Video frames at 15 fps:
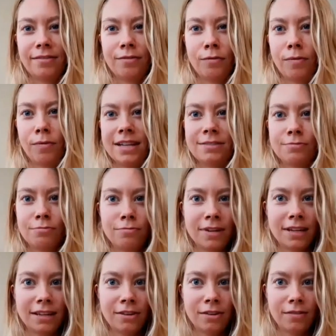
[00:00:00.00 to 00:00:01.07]
what's
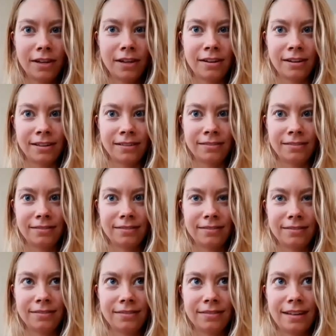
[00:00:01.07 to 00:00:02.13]
really going on,
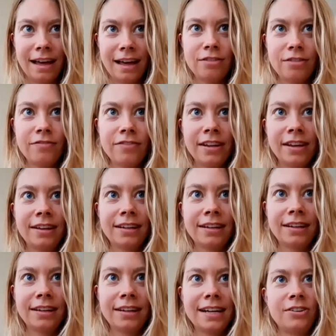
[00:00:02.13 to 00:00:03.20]
how you've
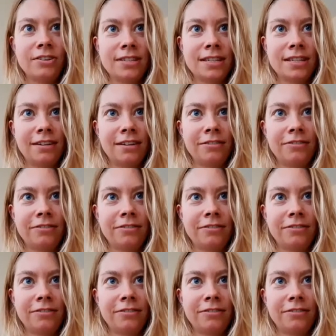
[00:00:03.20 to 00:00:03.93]
neglected yourself,